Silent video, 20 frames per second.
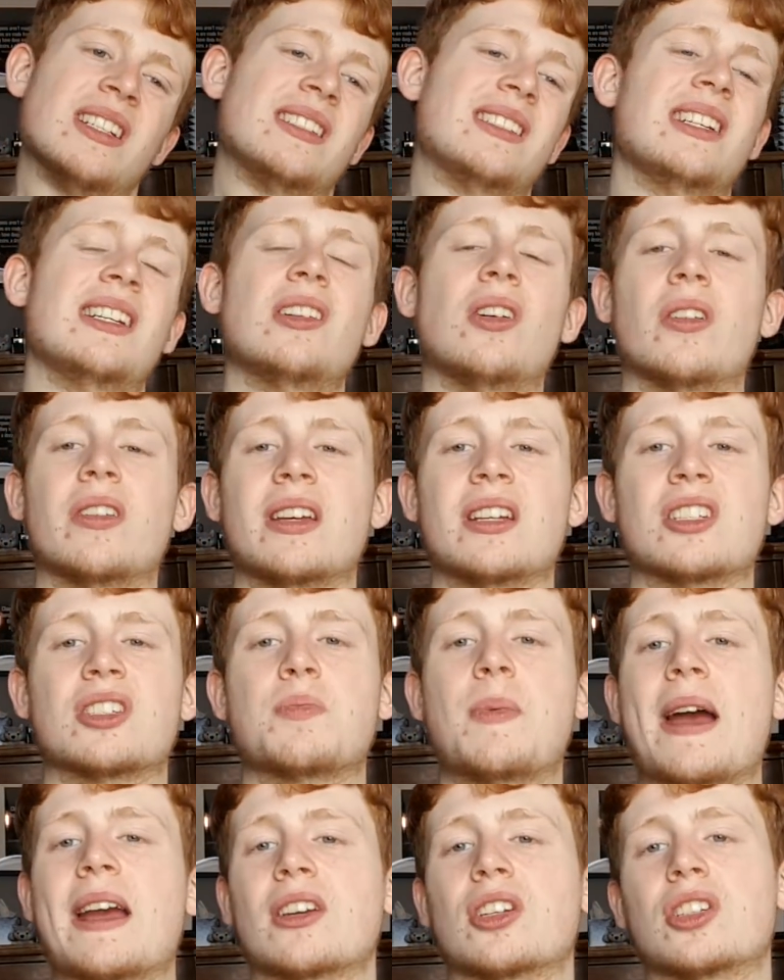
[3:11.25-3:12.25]
did all the
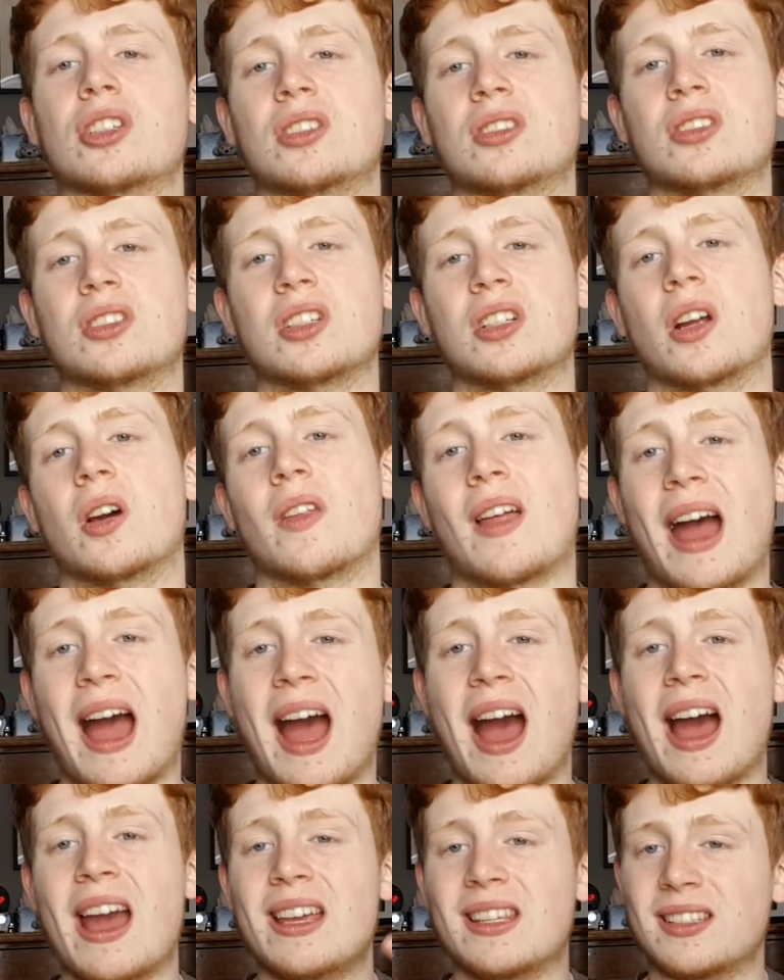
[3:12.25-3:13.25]
inspections, the
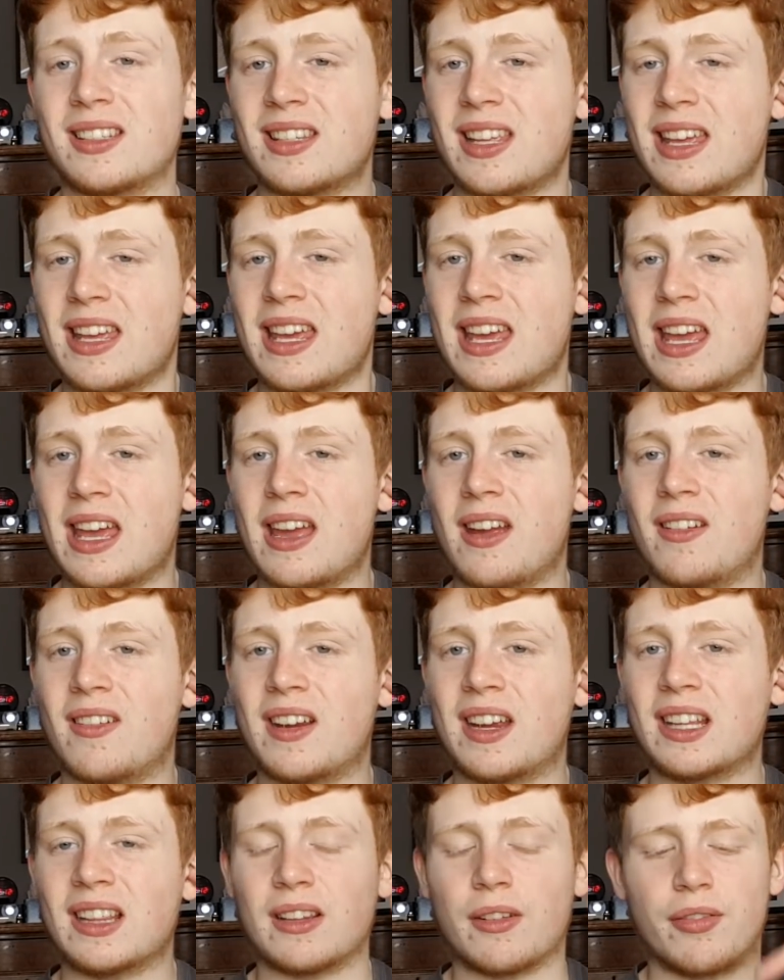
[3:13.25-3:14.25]
eyes,
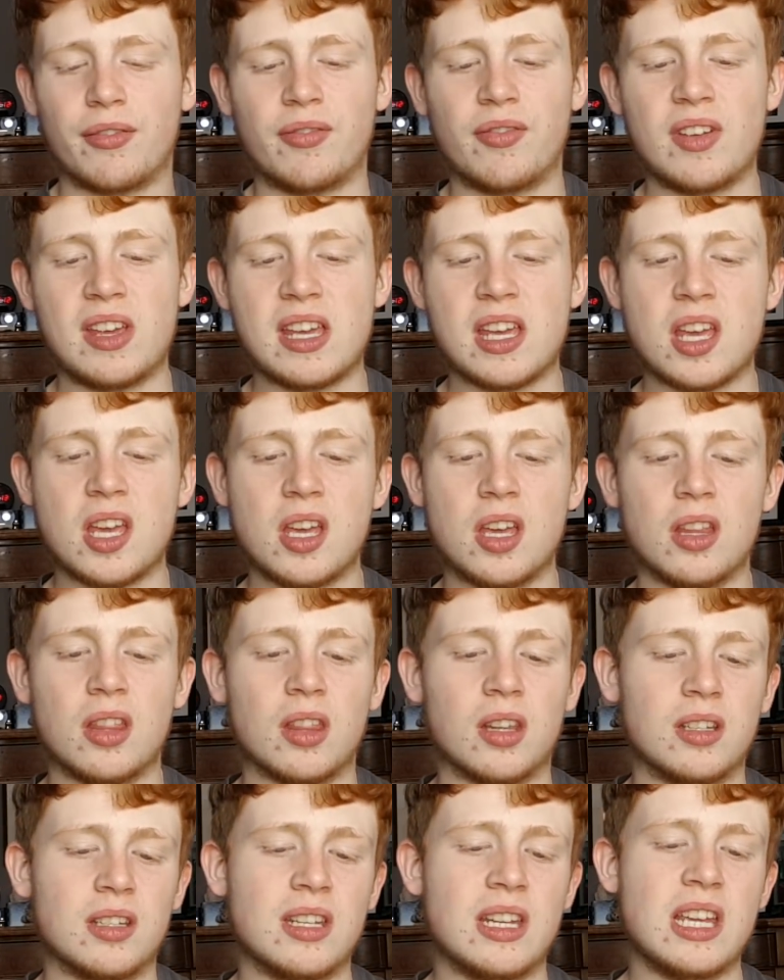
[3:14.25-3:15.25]
hearing, the feet,
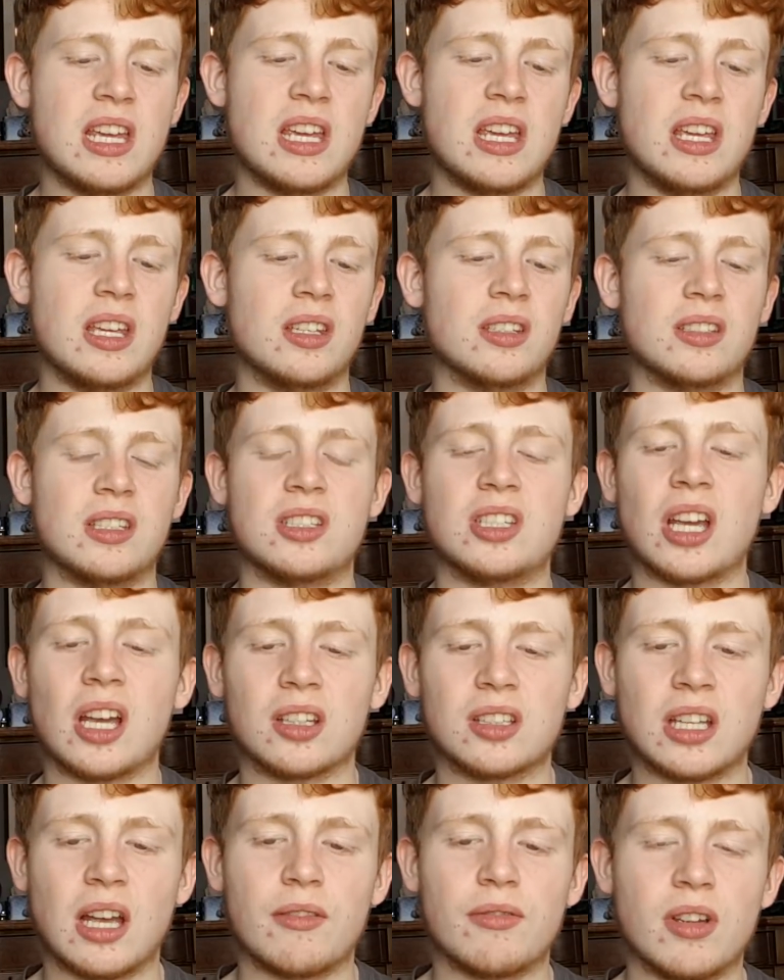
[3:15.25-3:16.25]
the knees,
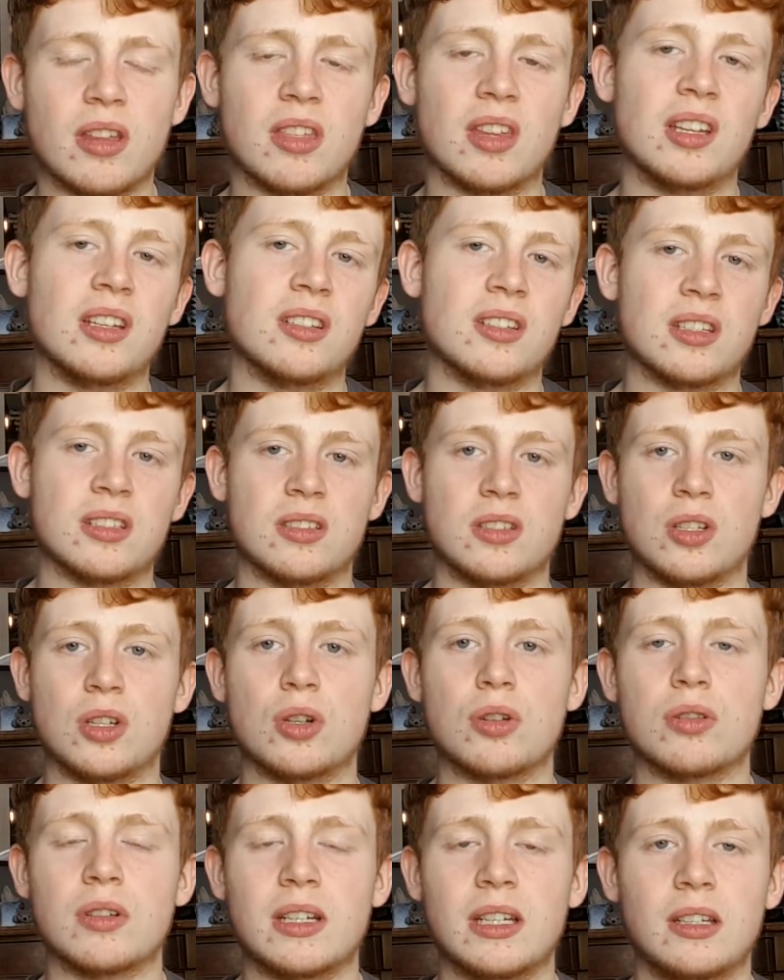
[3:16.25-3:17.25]
checks everything, does
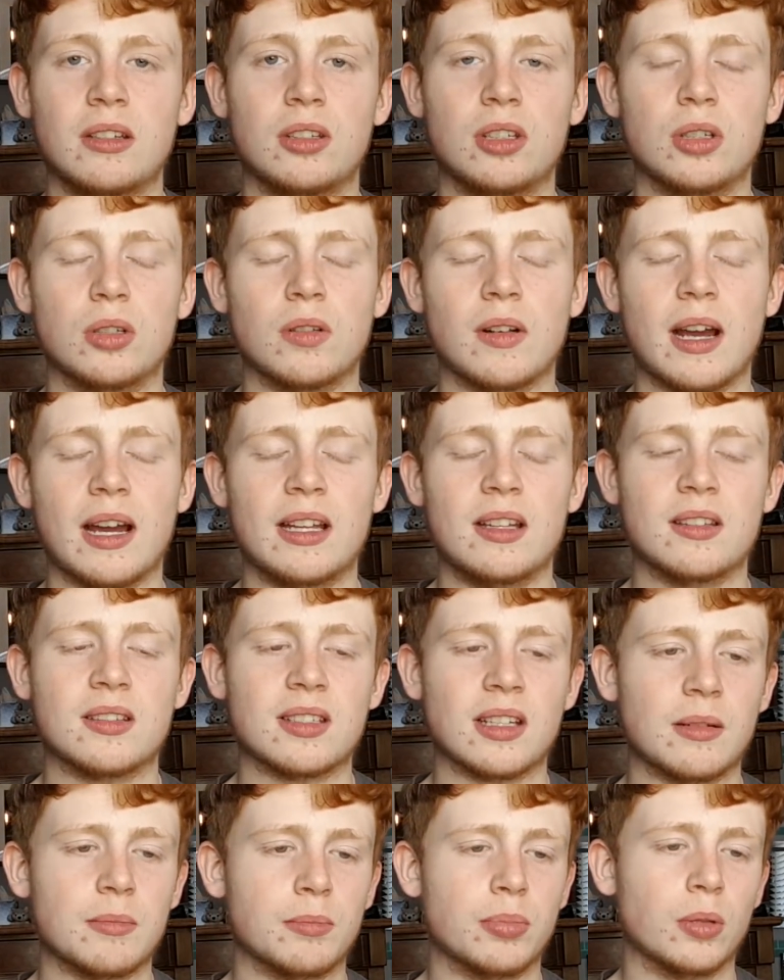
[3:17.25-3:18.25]
urine
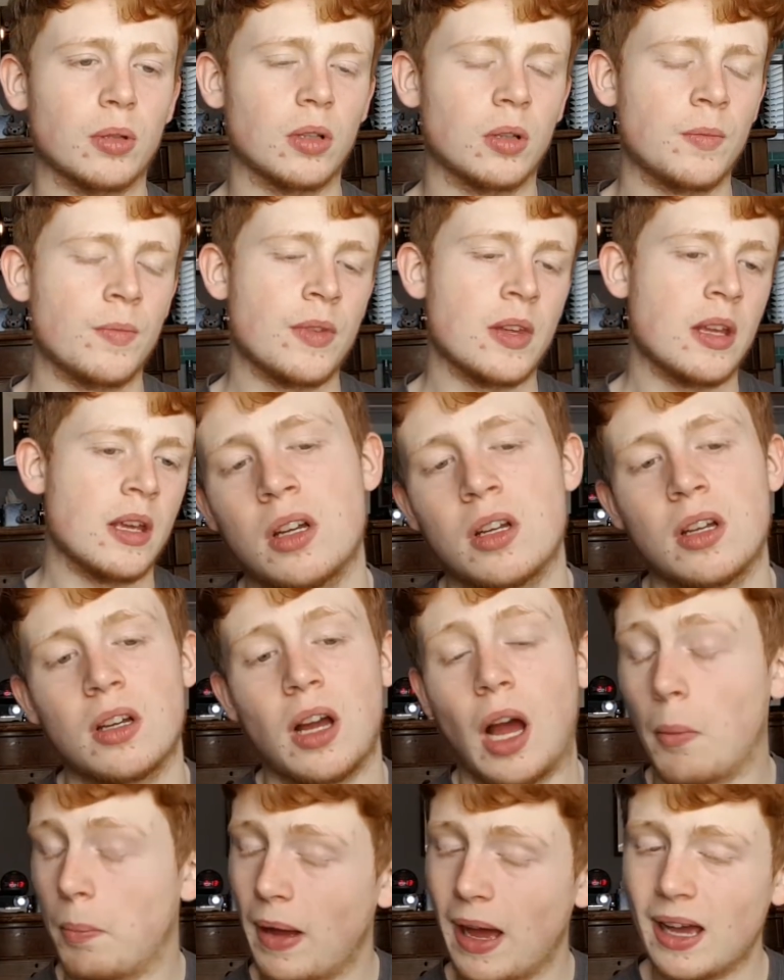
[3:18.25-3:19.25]
sample.
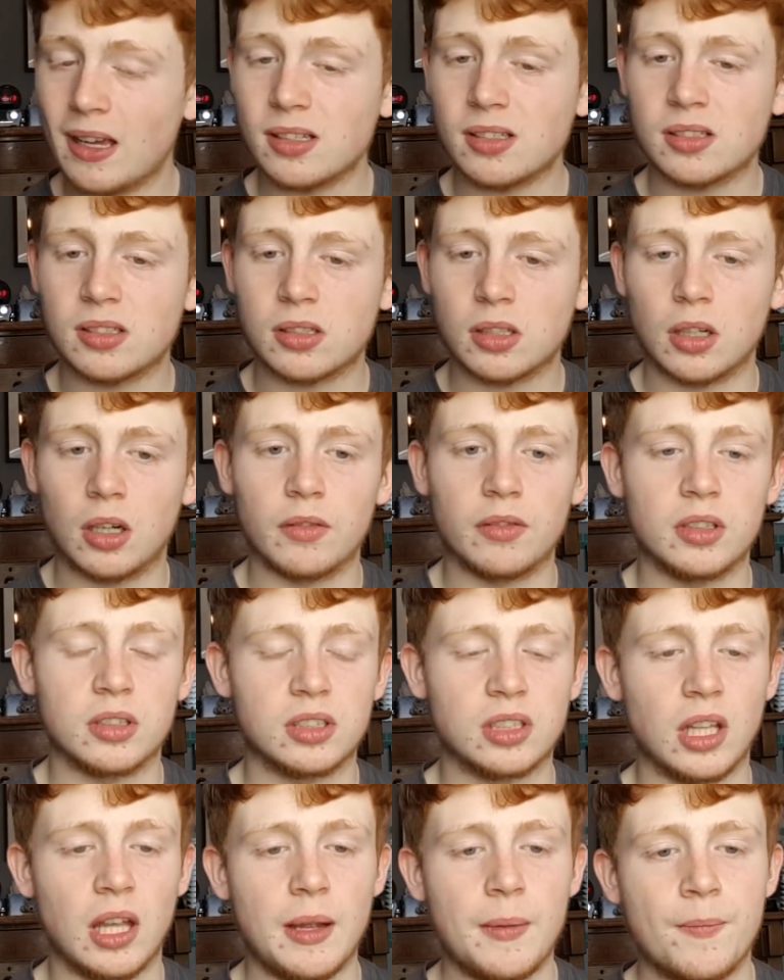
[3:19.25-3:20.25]
I passed,
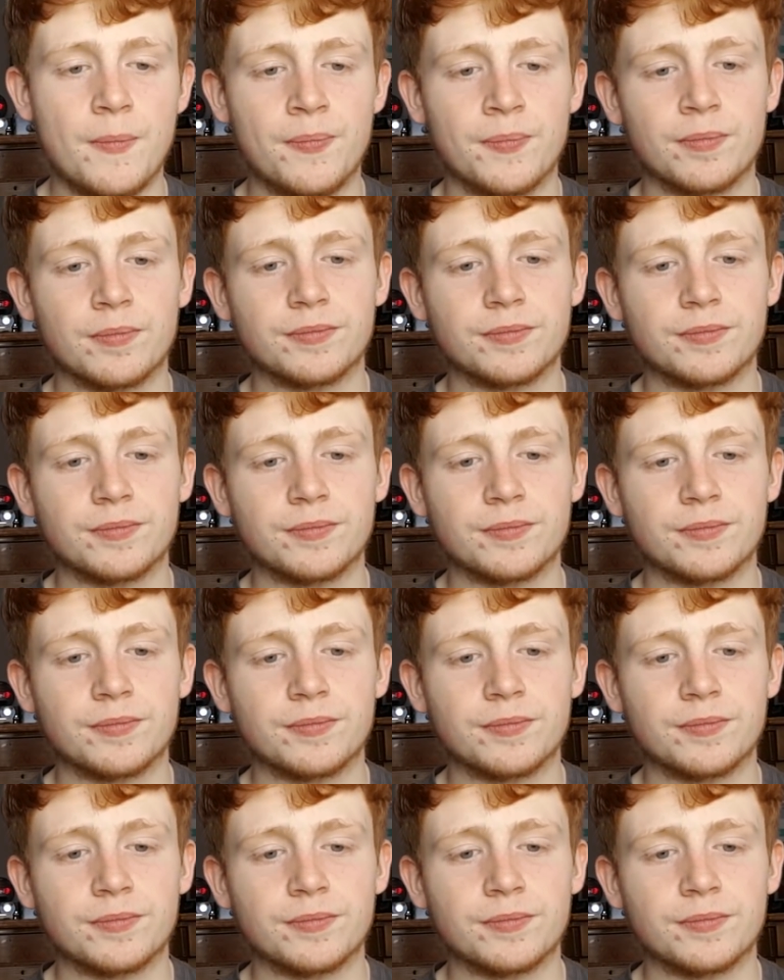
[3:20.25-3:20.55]
obviously.